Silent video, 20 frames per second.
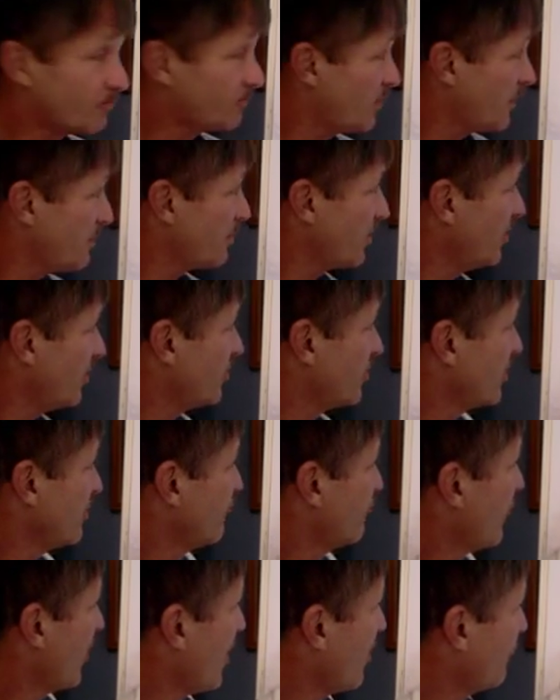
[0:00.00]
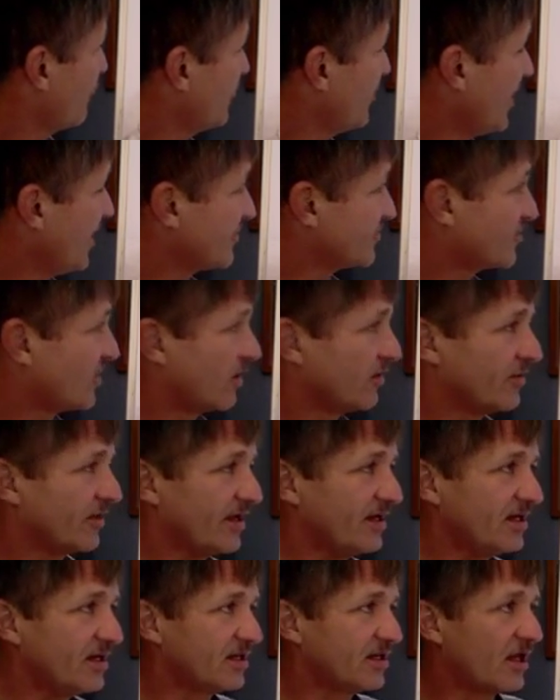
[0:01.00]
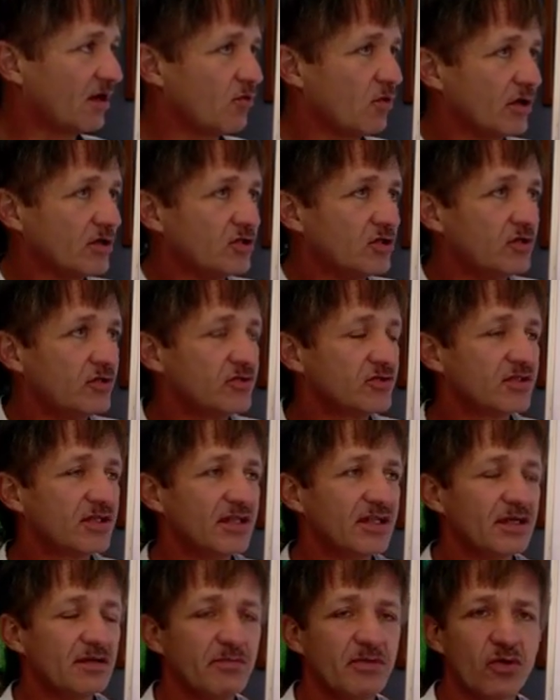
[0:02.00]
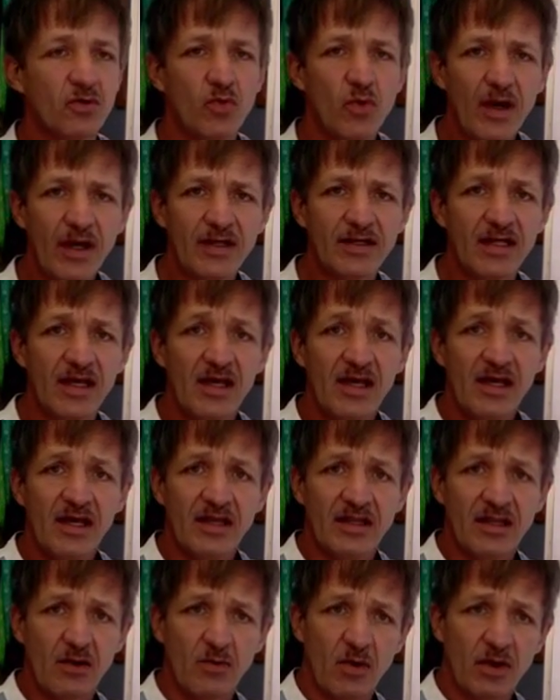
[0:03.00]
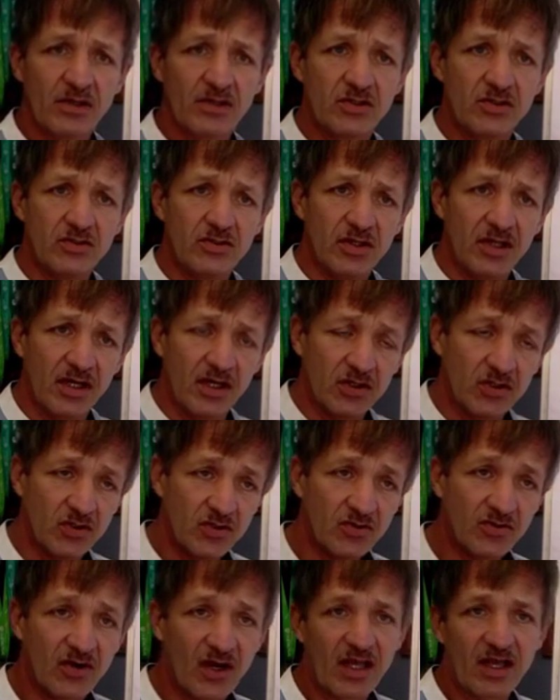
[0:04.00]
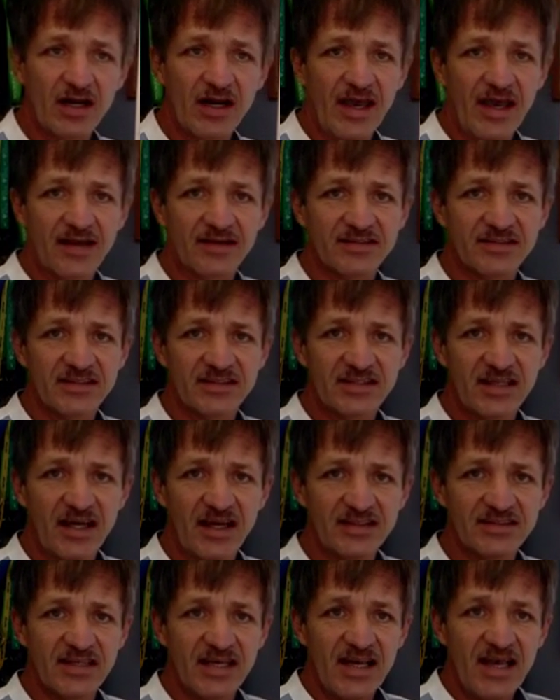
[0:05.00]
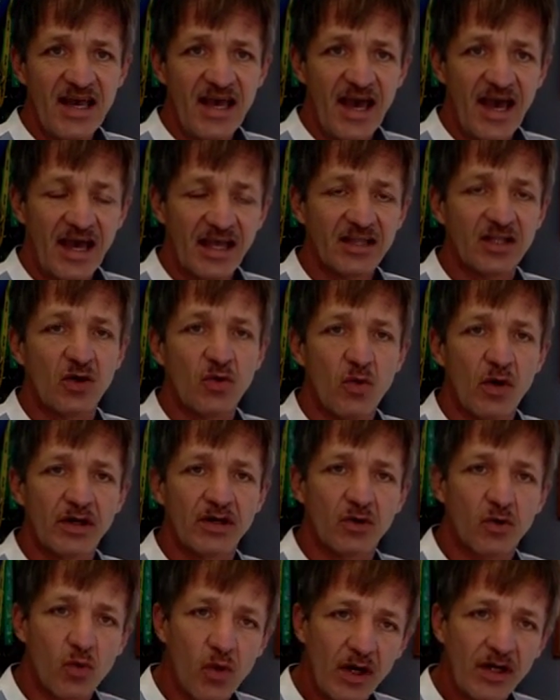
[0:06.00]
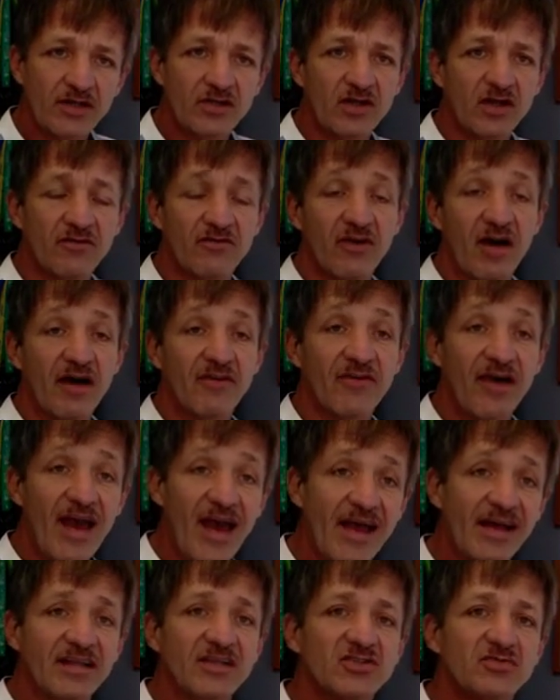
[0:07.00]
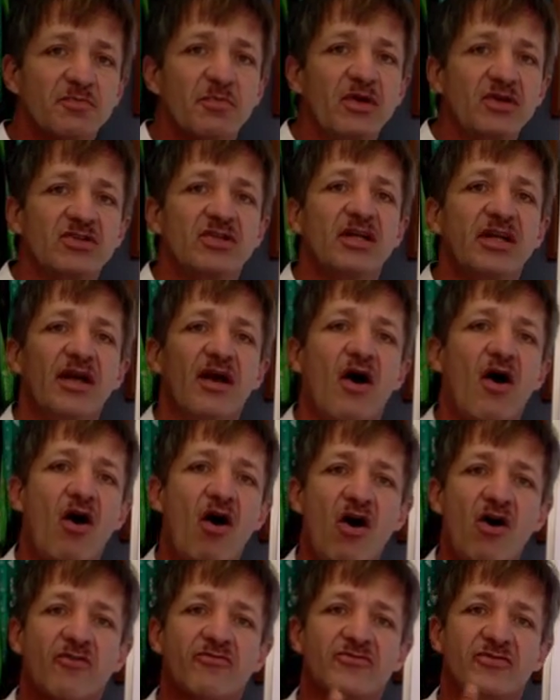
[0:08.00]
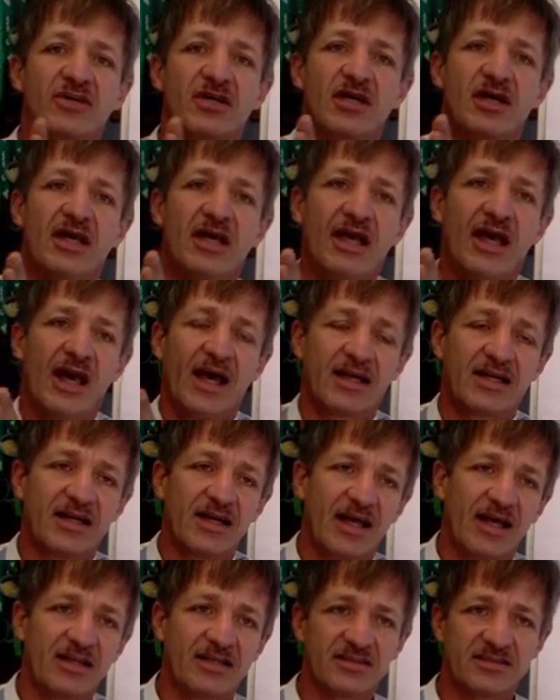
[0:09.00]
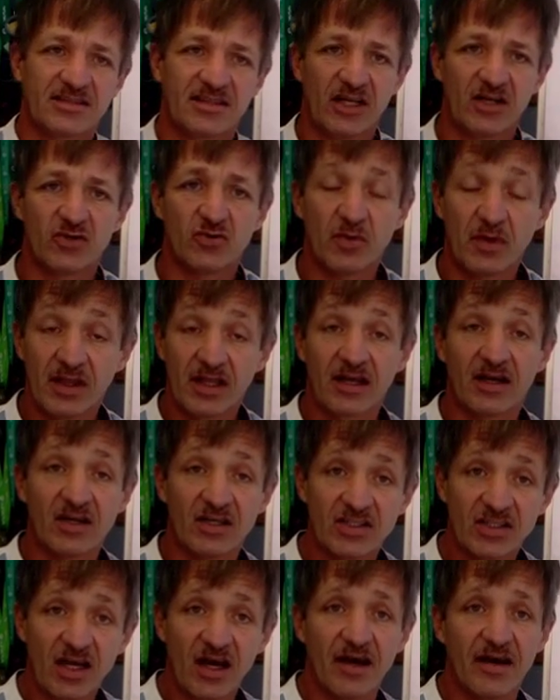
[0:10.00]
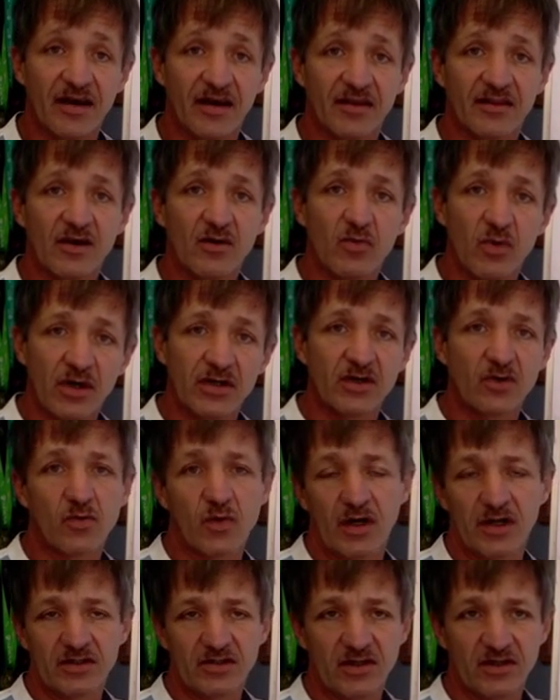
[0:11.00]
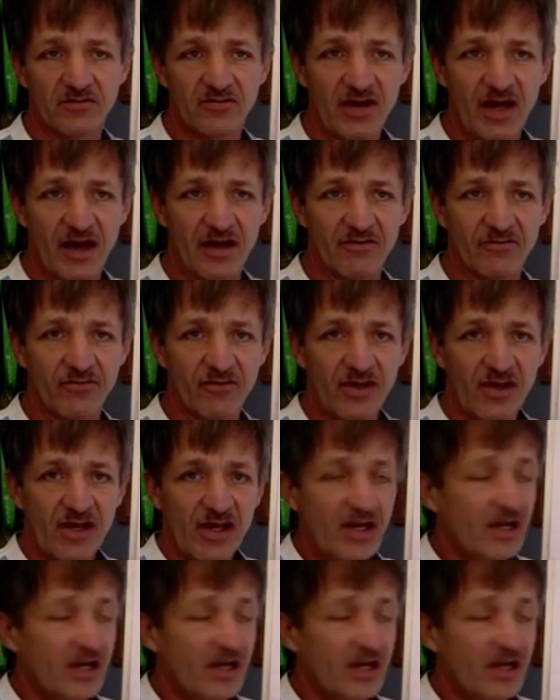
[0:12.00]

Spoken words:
People are looking for a healthy lifestyle. They want to lose a little bit of weight, they want to do regular exercise, and they want a quality of life, and especially after, at a later stage when they retire, they want a quality of life.